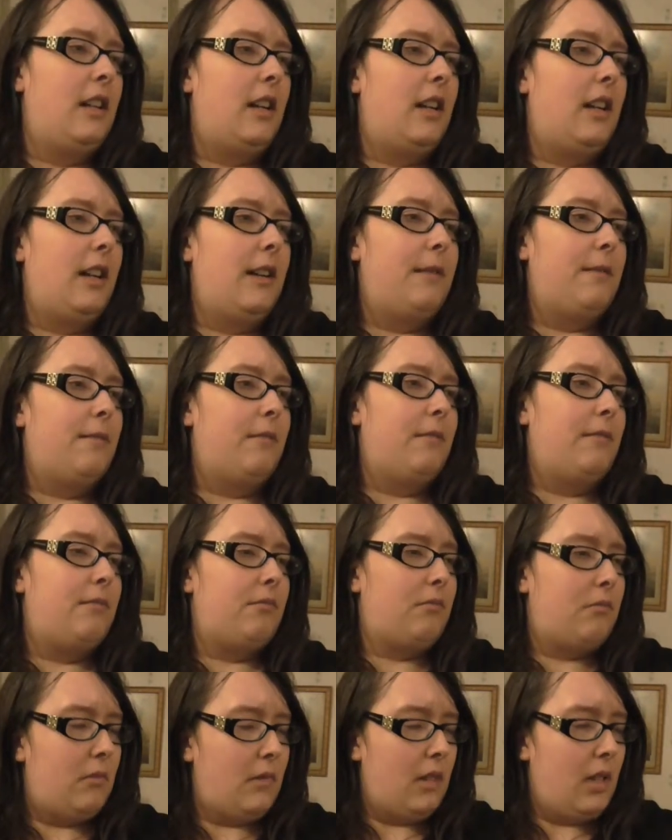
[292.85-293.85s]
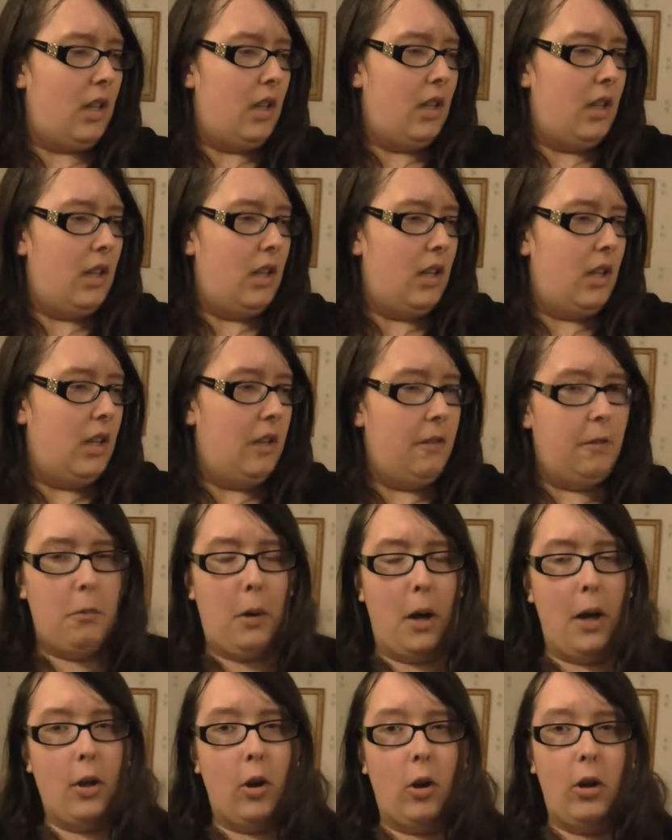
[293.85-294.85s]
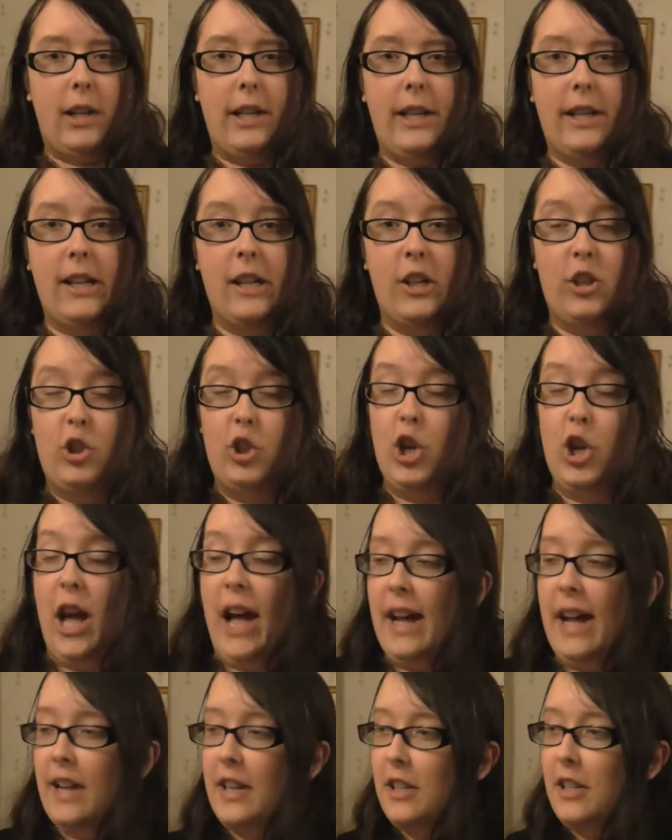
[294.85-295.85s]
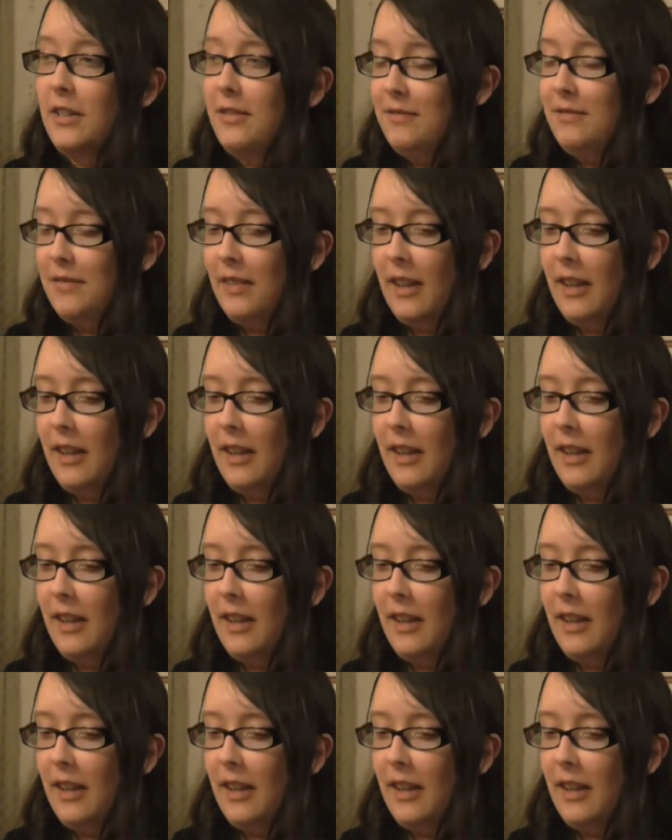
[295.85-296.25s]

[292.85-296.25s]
for my colleague Jack.